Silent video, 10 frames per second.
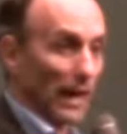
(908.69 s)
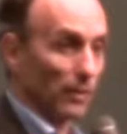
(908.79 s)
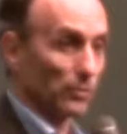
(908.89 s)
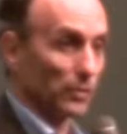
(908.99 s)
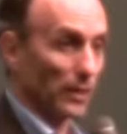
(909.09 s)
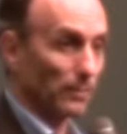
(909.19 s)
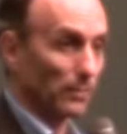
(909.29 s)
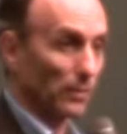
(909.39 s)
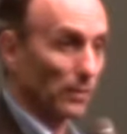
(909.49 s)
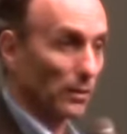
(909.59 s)

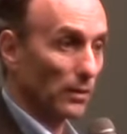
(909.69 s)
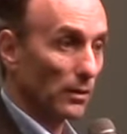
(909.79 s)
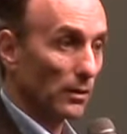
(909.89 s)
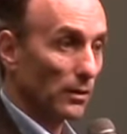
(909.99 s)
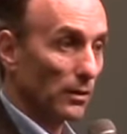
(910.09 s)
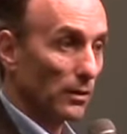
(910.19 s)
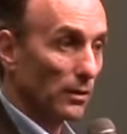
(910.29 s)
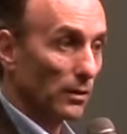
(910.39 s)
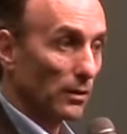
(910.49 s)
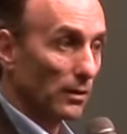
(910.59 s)
Roundup
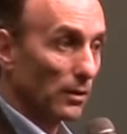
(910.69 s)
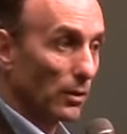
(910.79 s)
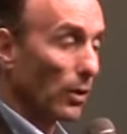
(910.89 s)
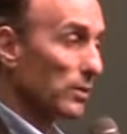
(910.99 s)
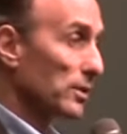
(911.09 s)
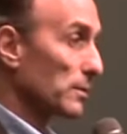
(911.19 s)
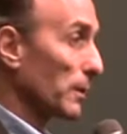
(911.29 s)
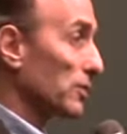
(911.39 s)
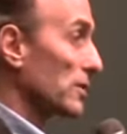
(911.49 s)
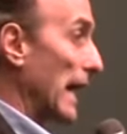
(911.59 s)
caused as
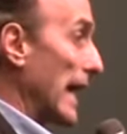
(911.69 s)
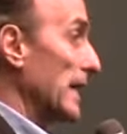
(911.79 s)
much as